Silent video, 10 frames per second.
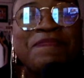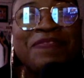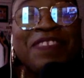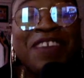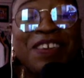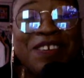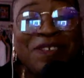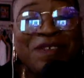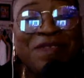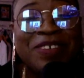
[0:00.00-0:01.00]
Thank
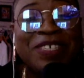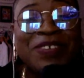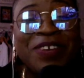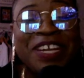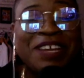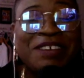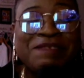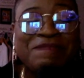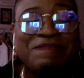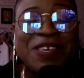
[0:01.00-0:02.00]
you for joining
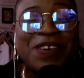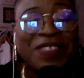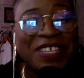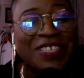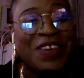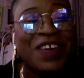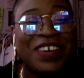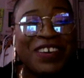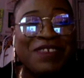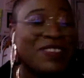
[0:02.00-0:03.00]
me on this talk.
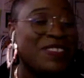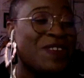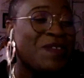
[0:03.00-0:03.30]
It was so